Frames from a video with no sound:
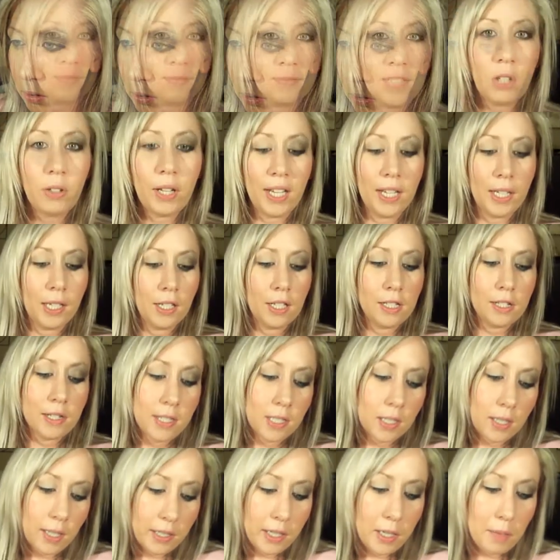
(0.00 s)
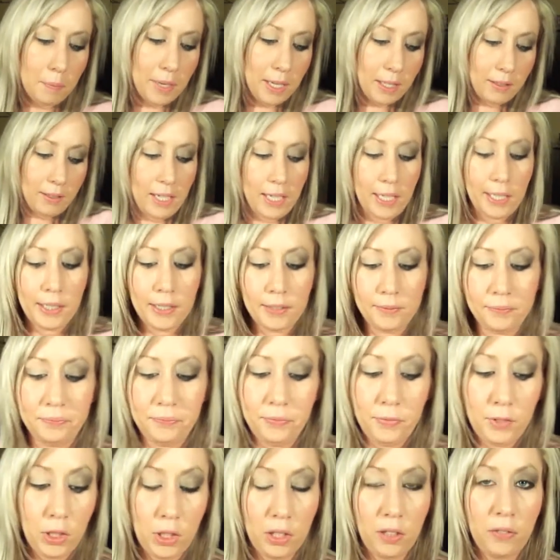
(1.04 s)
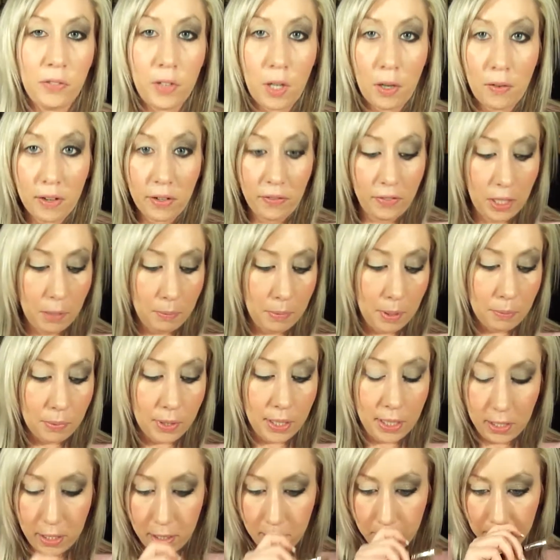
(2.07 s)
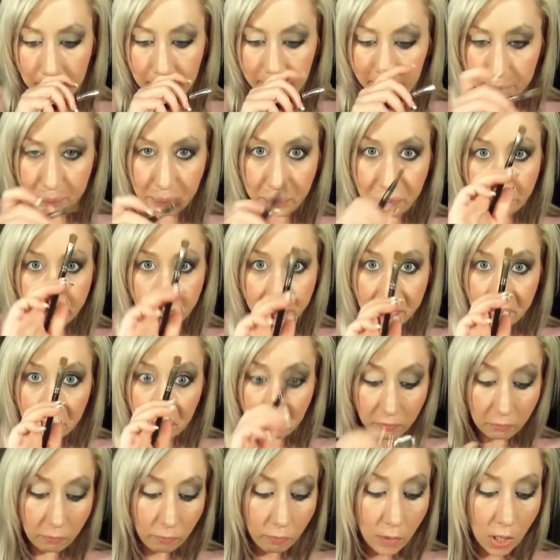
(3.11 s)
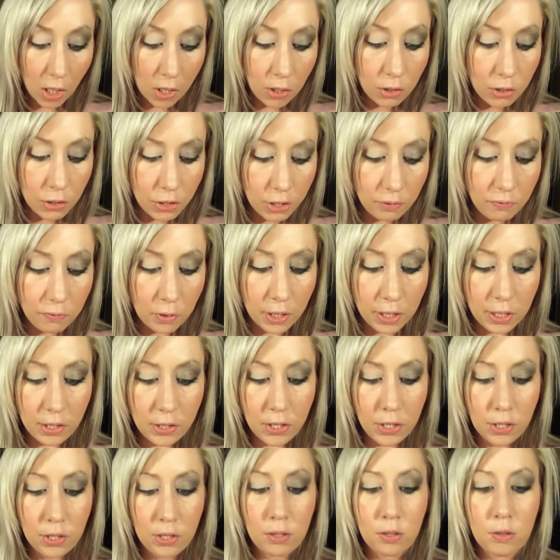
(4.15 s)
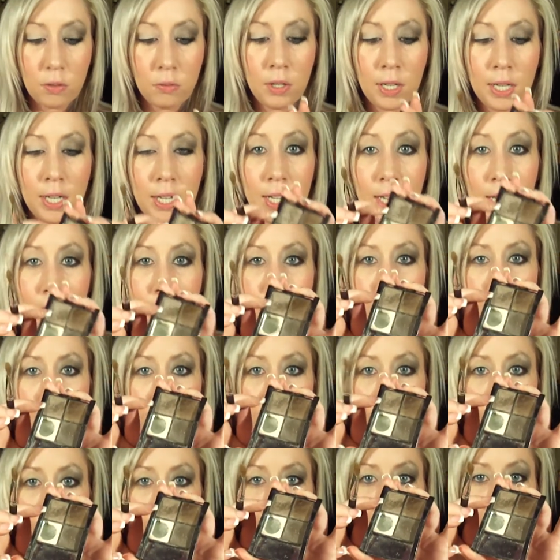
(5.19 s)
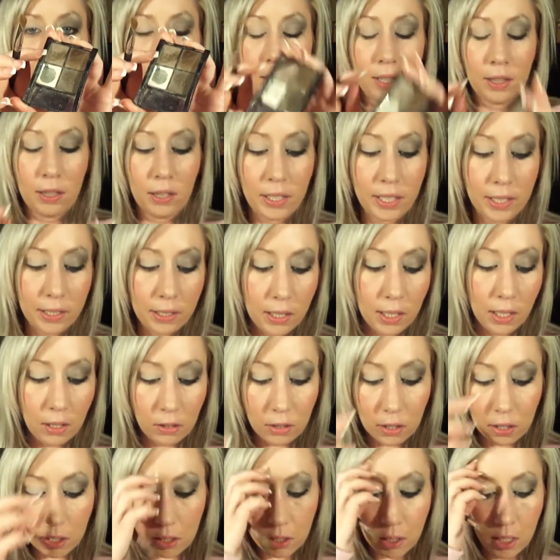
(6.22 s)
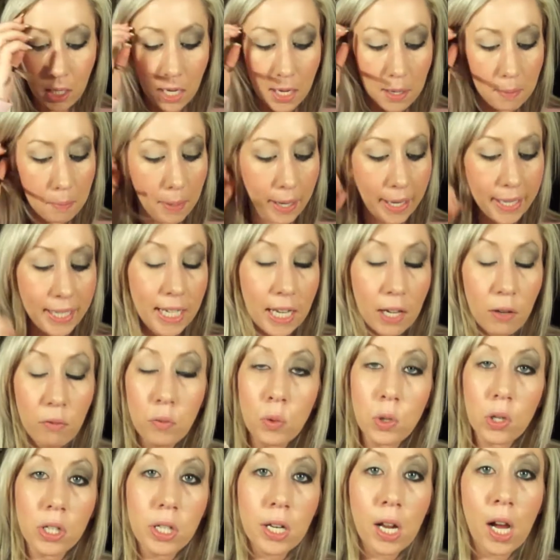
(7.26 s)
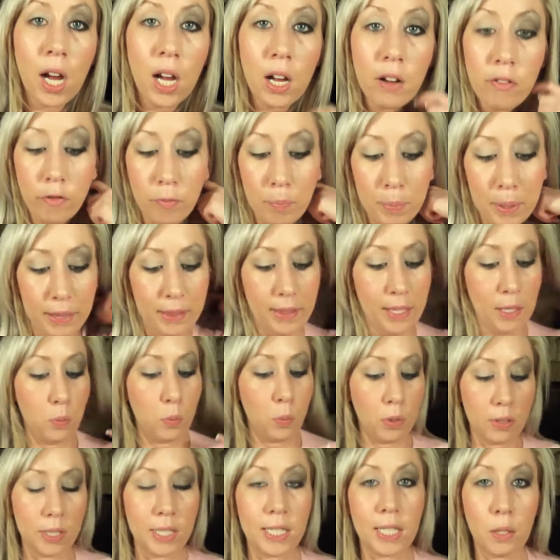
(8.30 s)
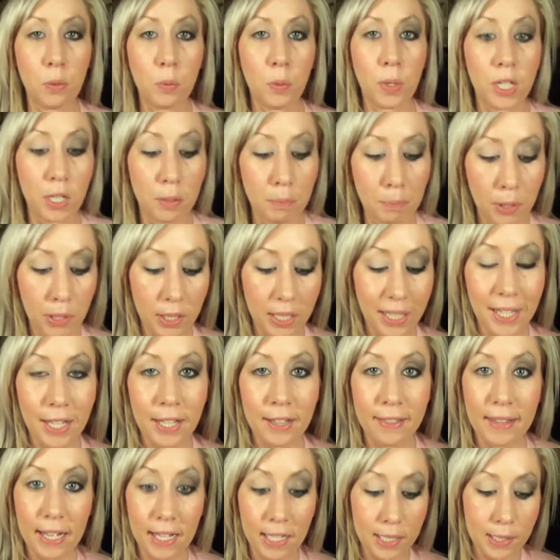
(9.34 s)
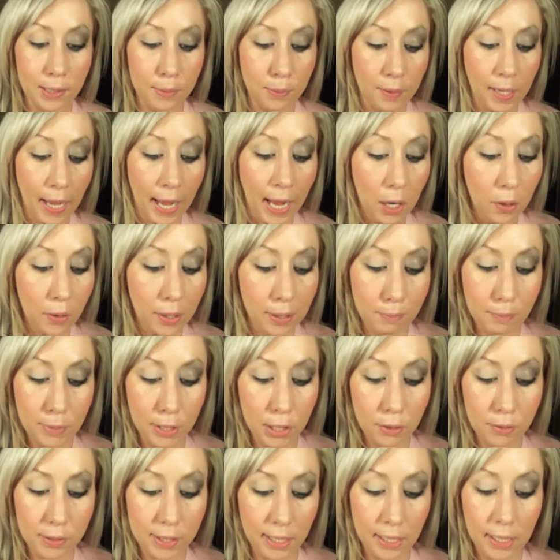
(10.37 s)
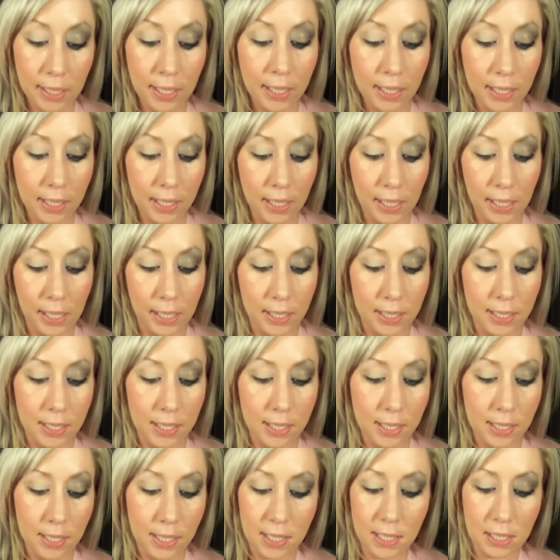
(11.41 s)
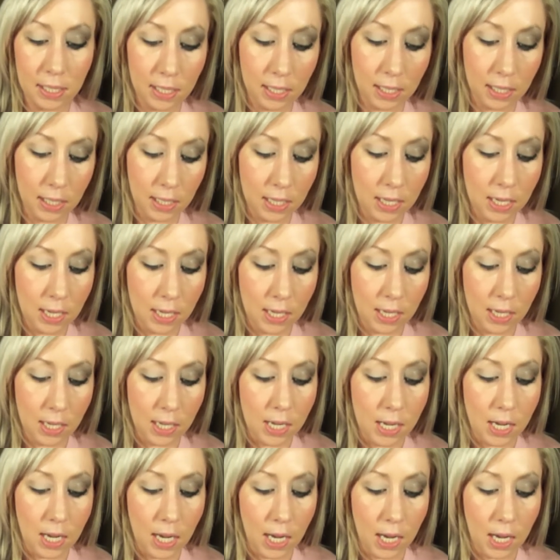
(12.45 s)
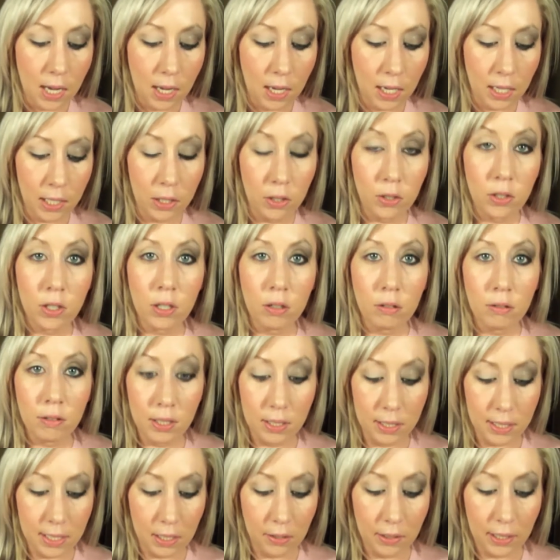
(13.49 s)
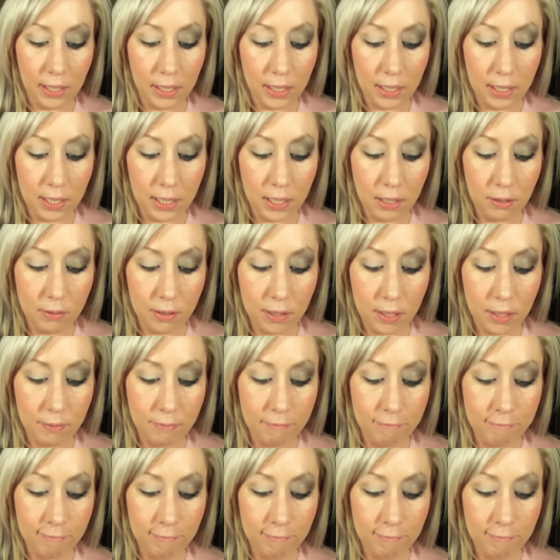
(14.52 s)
Okay, sorry about that. Took forever to find my brush, but 242, the lid color. Mine have worn off, but they will say where to put it, and that's how I'm using it, because I don't know, that's how I like to use it.